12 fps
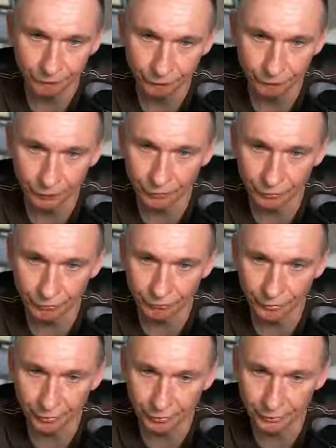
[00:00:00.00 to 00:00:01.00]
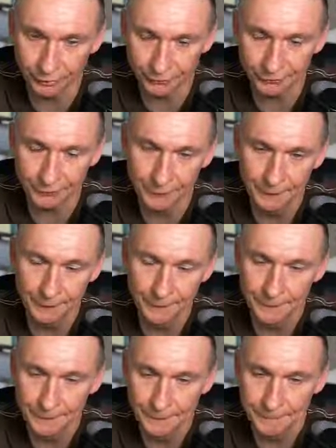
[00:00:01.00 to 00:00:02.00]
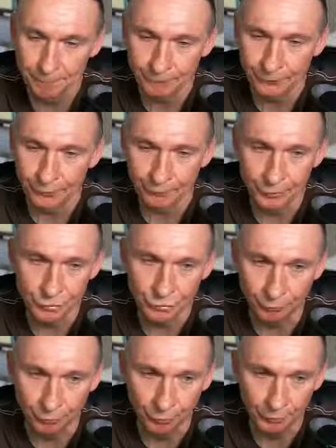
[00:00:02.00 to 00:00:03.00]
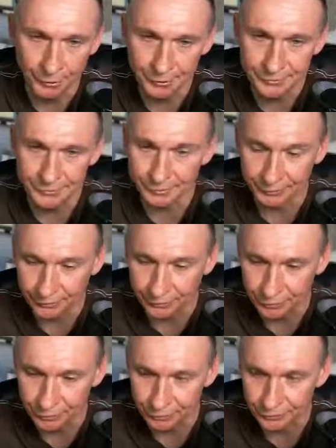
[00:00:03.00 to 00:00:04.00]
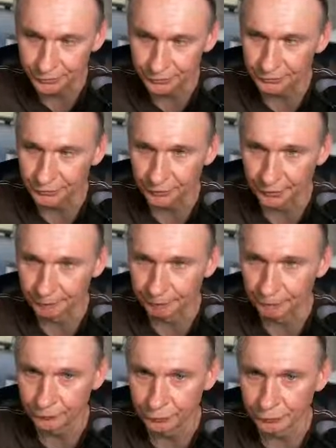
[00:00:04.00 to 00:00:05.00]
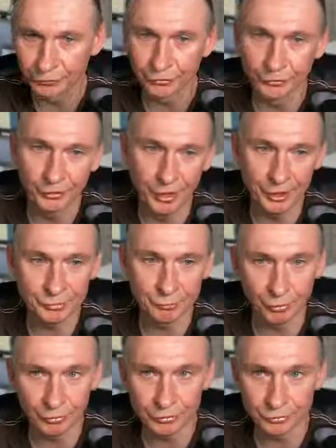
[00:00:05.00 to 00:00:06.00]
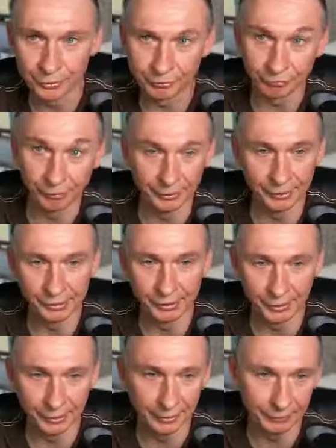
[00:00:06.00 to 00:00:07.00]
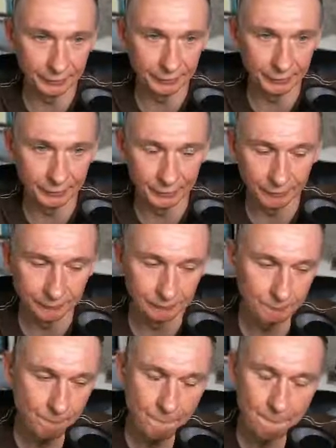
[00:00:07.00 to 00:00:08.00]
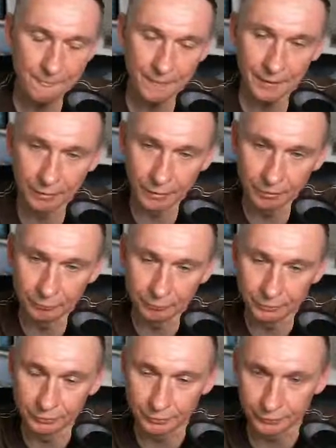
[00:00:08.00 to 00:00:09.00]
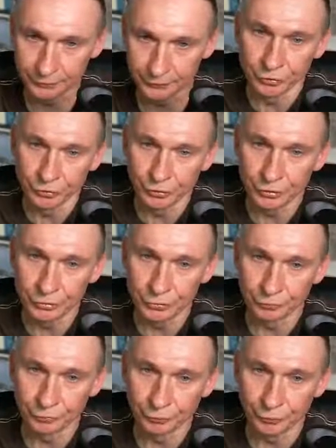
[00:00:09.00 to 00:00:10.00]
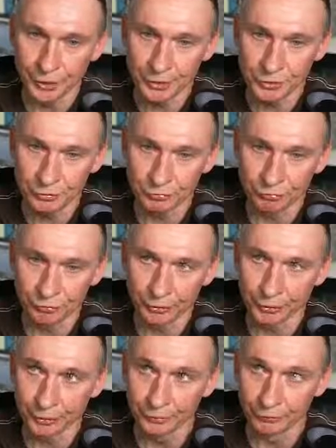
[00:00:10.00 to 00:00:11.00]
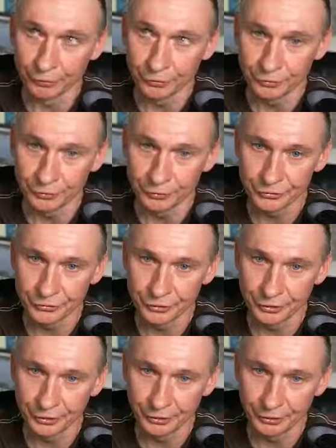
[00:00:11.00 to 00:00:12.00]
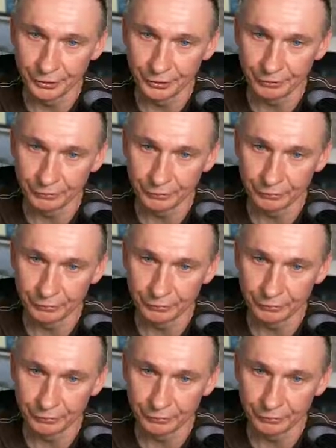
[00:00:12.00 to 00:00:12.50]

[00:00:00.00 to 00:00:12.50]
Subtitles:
with nothing on it, with some markings, and that was it. It's not a nice box with friendly like put on it. So it's not the price of what you're seeing here